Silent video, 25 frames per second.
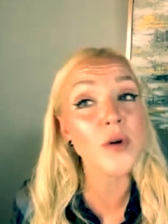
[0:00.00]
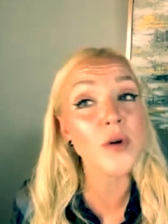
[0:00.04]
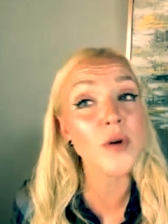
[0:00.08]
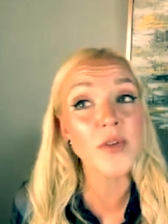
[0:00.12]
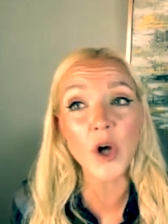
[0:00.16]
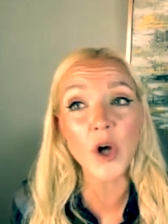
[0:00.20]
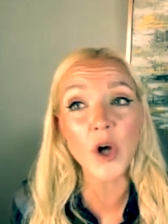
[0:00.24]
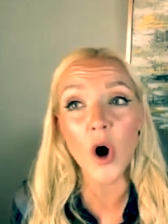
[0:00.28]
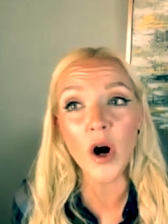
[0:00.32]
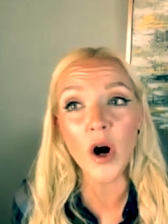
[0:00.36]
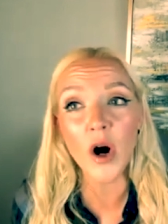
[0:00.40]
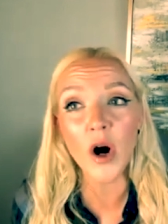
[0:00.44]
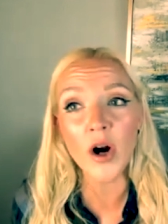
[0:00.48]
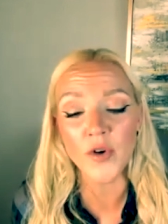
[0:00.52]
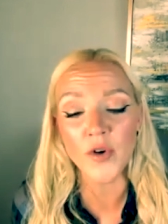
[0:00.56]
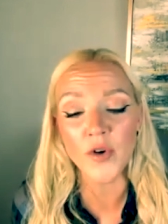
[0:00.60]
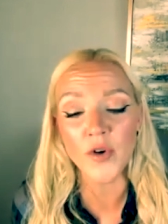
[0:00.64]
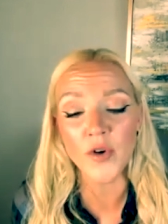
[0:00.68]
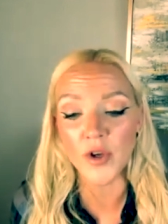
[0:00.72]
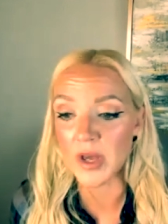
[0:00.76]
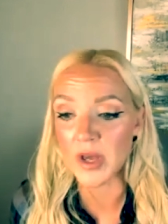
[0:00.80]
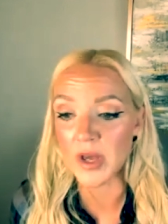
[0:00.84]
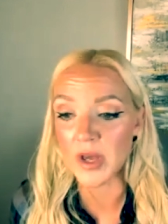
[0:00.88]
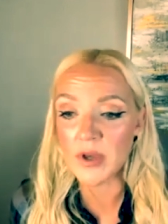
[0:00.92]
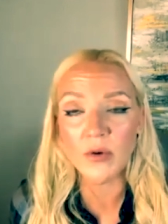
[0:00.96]
or if it's hard for
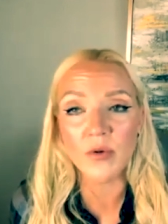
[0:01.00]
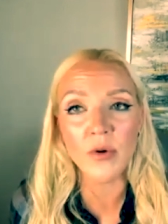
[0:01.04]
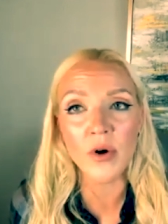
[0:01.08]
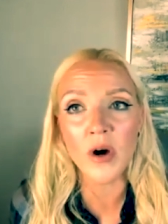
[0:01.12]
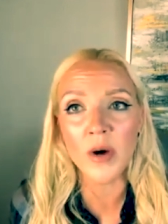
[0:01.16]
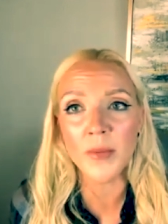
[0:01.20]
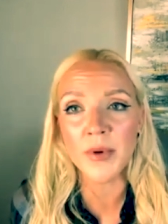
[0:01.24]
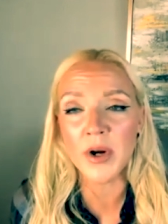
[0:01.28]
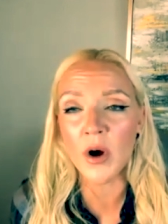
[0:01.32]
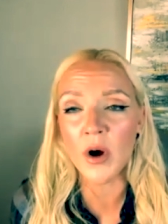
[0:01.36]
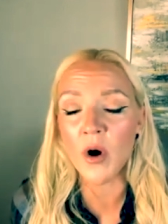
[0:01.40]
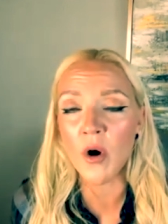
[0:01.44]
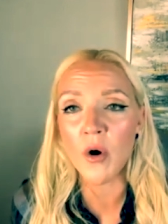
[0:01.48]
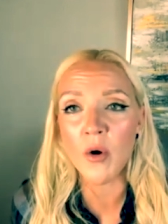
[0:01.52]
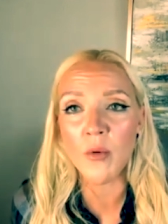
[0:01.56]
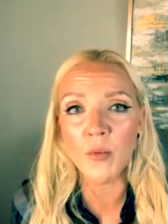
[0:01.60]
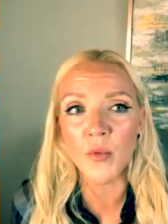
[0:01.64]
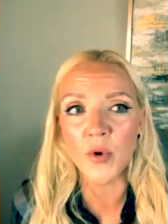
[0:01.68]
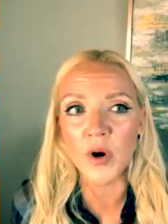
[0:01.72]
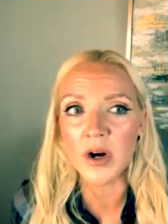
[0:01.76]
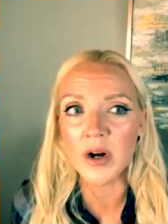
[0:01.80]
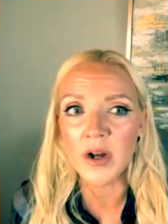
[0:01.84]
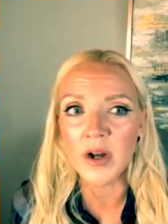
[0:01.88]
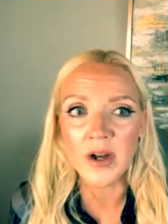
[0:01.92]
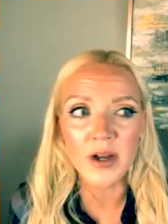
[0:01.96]
you maybe you grew up in a home
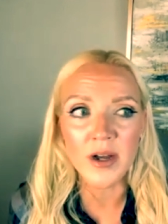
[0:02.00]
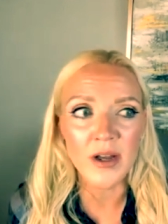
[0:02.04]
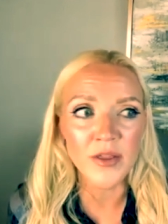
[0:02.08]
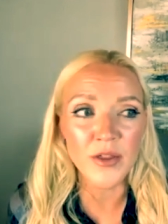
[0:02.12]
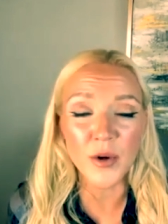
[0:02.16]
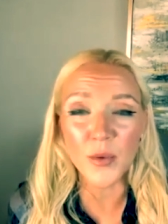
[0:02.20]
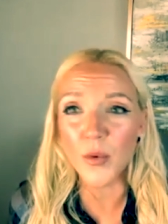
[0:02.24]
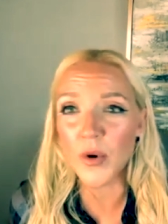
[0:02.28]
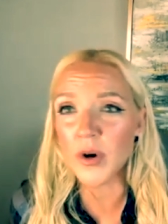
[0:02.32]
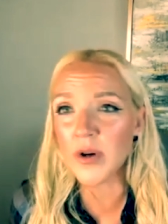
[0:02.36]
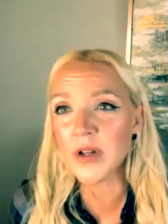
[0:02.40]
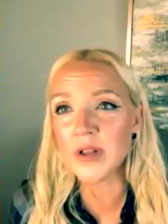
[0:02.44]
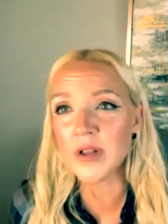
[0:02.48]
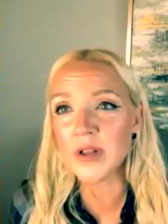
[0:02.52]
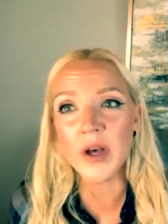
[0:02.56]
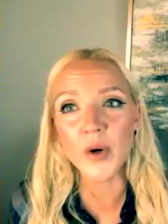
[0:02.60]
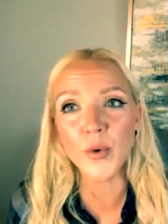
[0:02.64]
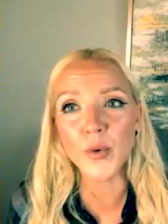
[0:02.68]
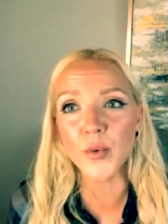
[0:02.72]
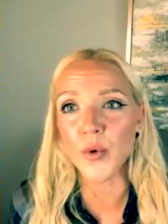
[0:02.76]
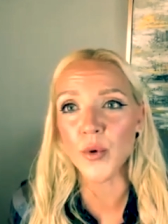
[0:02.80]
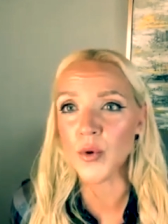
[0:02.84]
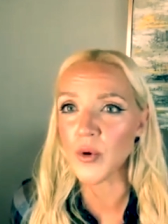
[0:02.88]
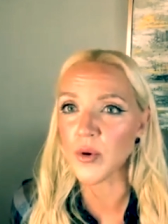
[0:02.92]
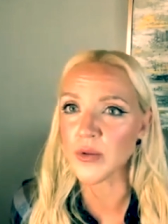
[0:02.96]
where there weren't a lot
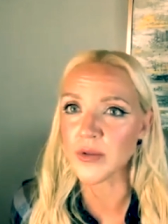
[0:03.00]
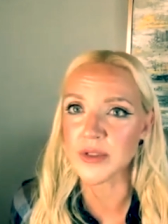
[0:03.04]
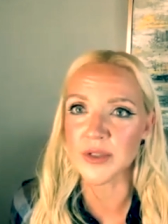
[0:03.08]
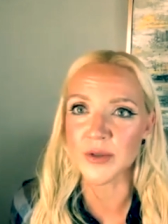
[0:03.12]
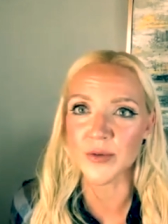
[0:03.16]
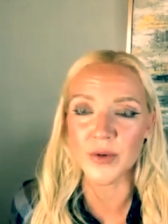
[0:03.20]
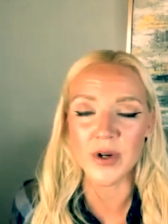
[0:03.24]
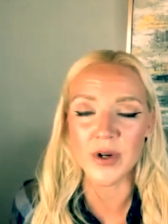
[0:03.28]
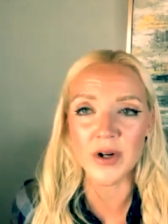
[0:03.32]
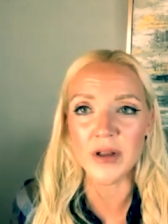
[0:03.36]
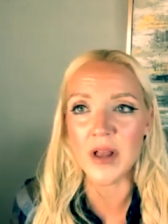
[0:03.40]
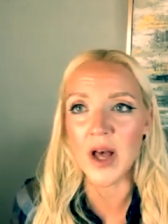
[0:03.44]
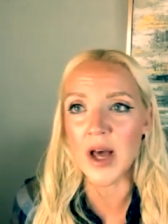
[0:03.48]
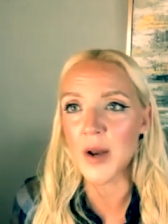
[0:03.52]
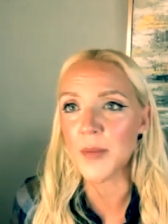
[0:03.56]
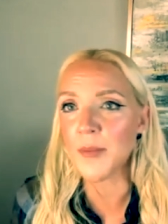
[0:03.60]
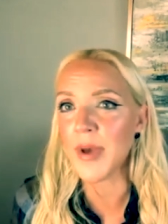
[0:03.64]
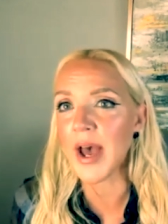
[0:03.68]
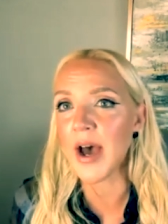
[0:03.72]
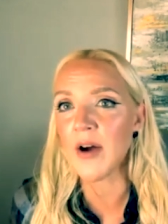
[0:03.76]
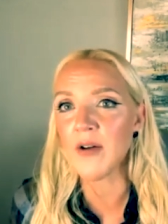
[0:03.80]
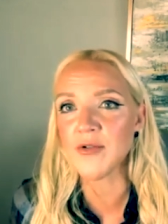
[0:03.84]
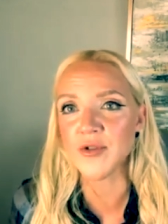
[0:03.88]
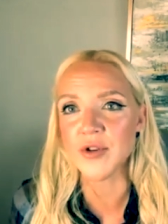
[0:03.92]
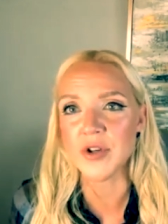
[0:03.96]
of rules there weren't a lot of
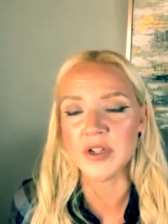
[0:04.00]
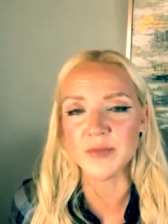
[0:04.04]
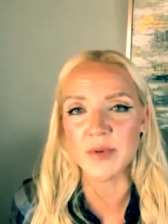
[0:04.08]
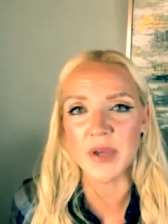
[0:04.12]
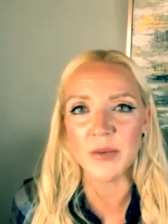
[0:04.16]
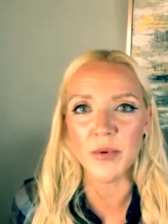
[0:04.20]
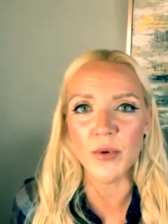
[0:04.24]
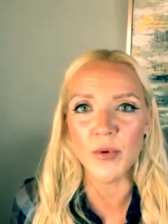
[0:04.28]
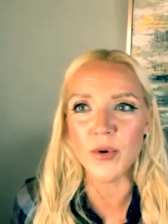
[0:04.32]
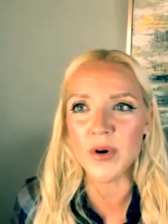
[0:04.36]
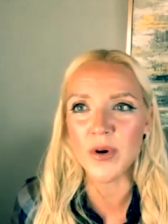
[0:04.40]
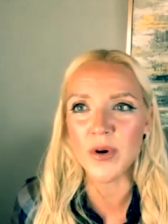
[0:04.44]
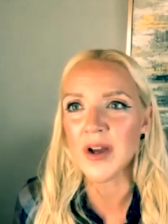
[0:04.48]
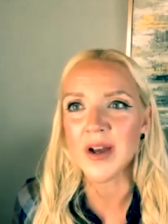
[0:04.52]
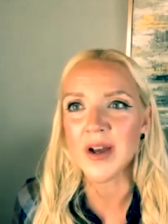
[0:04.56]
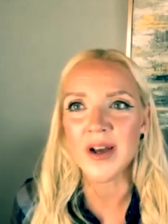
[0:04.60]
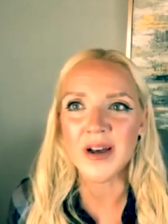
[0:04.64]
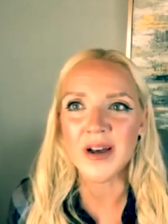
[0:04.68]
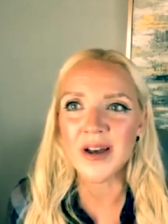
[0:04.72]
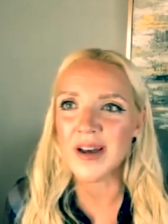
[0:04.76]
boundaries people were